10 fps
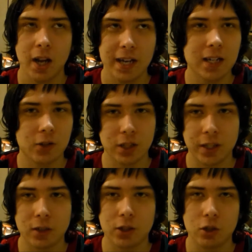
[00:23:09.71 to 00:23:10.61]
He knows a
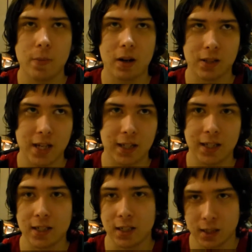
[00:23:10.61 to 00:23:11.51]
thing or two about tech.
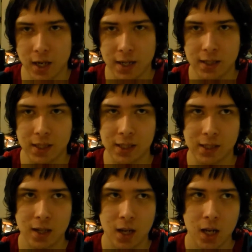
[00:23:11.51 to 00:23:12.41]
He is a scientist.